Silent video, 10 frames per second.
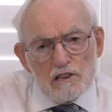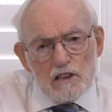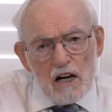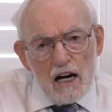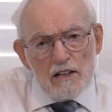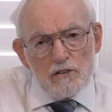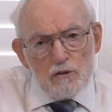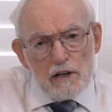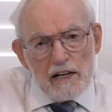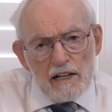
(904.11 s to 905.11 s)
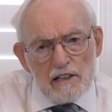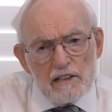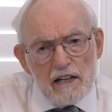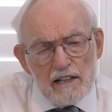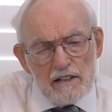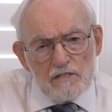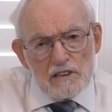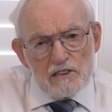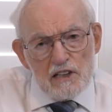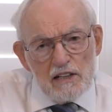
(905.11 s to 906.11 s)
God created the
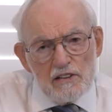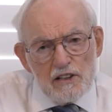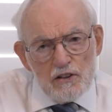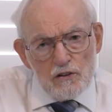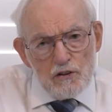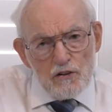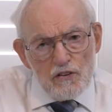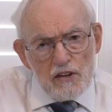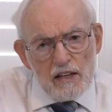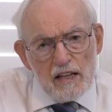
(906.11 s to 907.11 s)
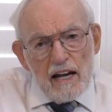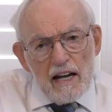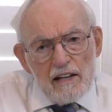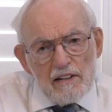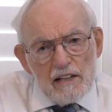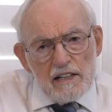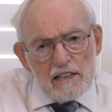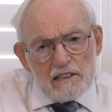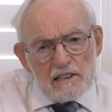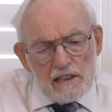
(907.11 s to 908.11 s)
heavens and the earth. And then
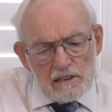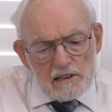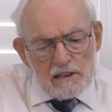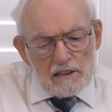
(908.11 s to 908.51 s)
it says that